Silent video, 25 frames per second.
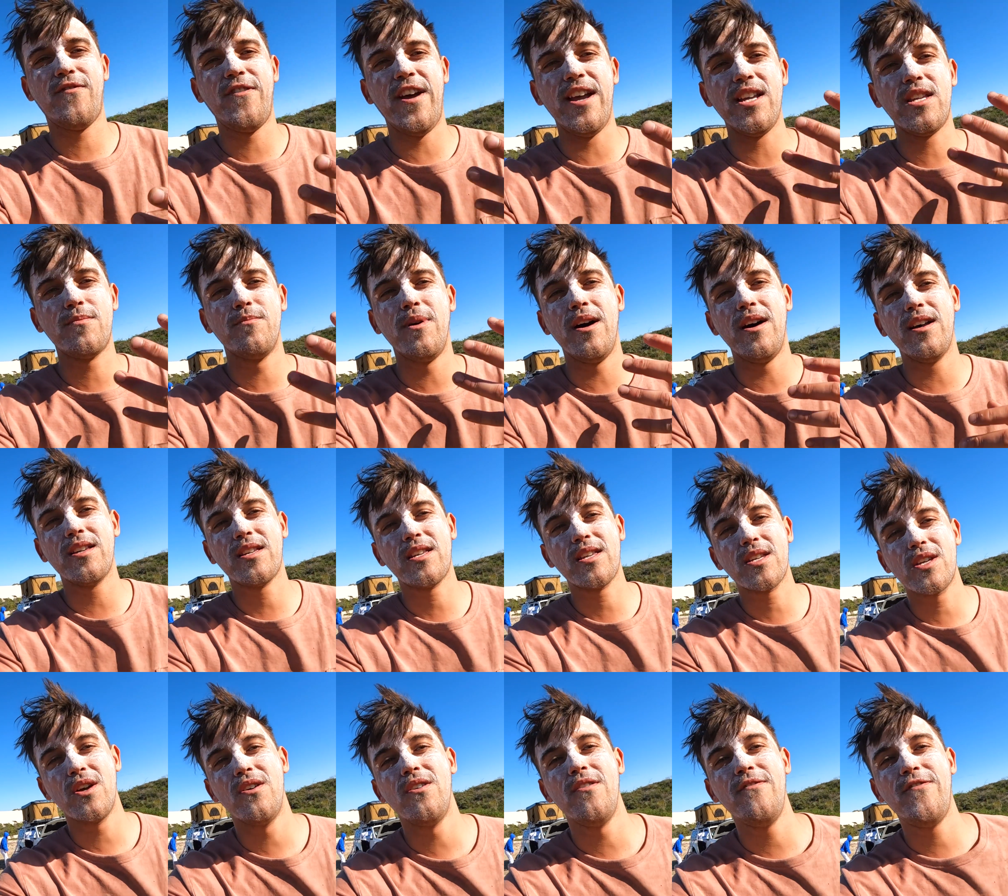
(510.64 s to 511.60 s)
face
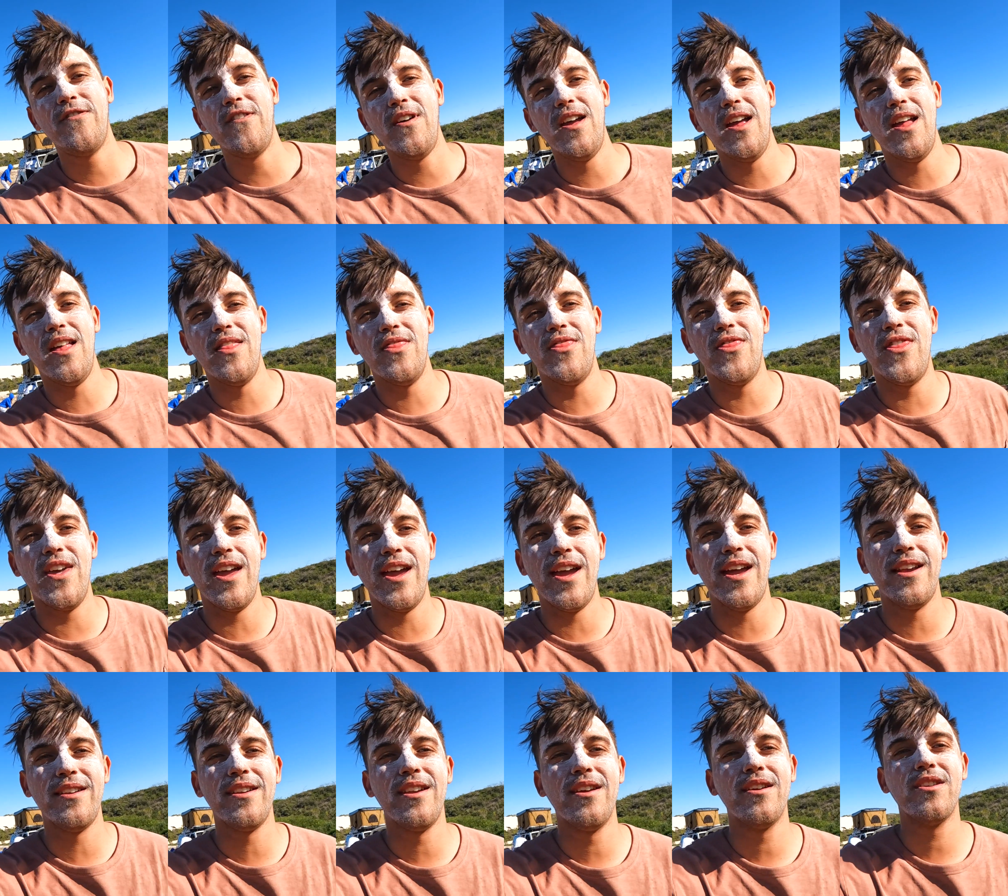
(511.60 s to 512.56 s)
masks off and
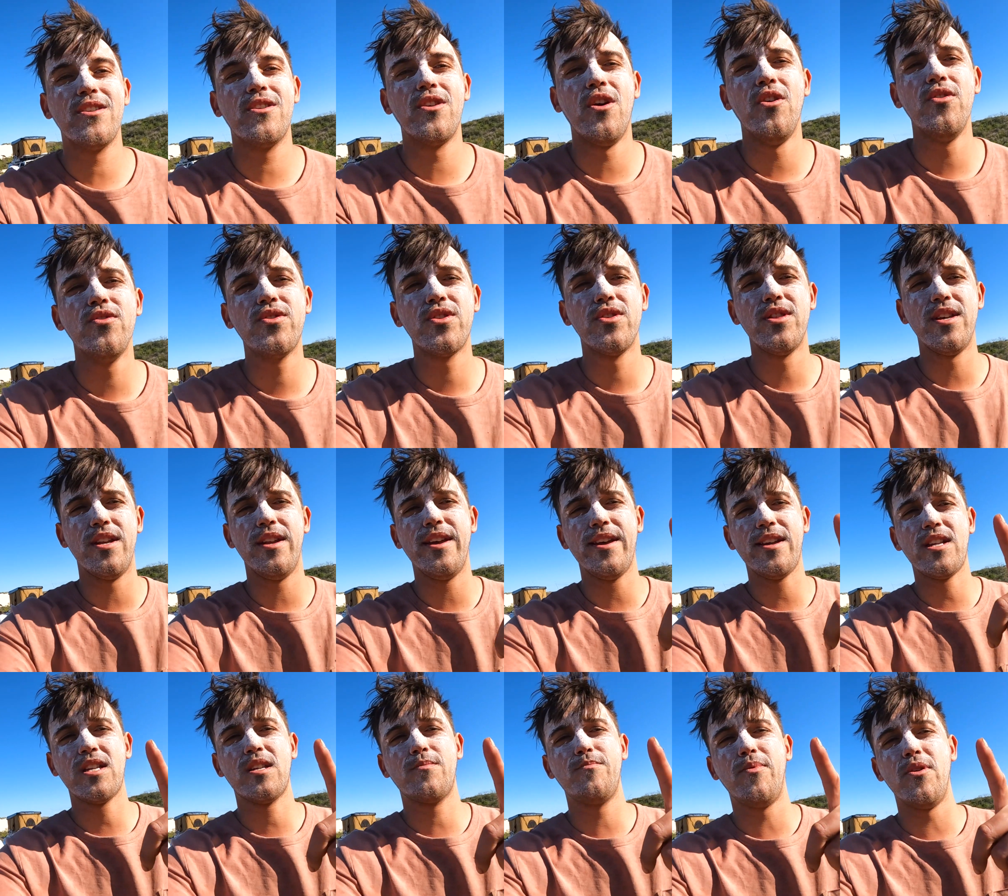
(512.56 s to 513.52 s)
then go to the
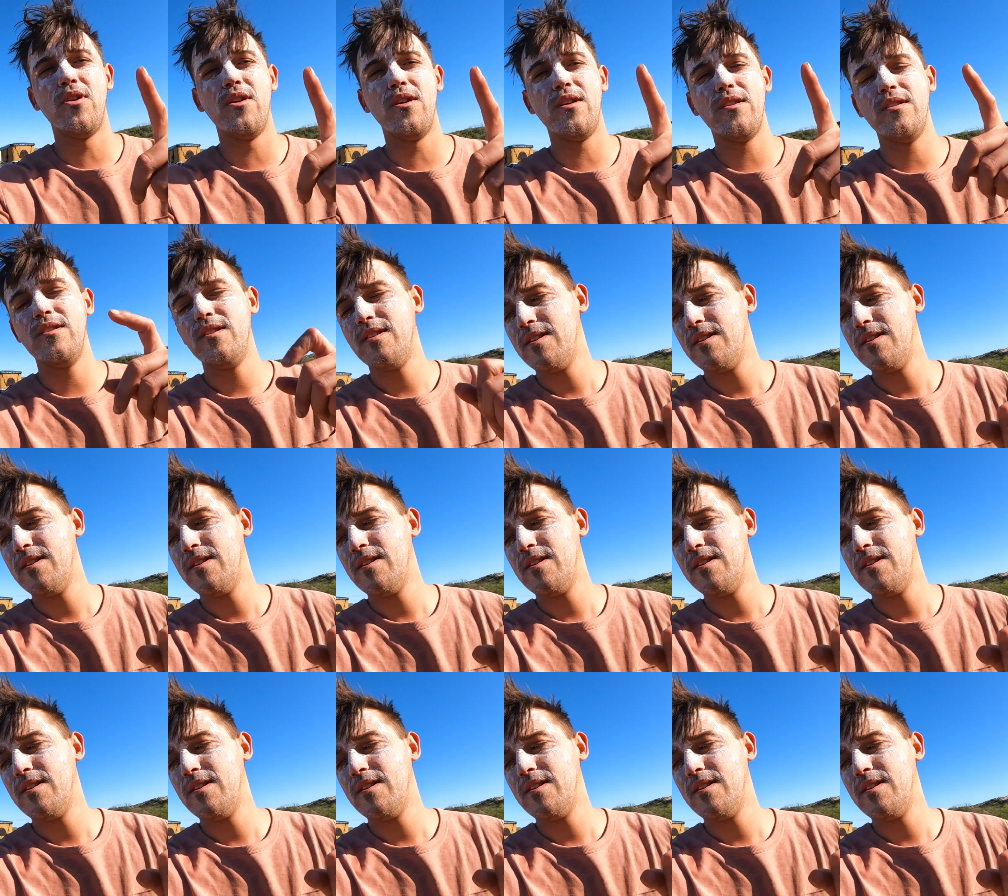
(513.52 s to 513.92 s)
next spot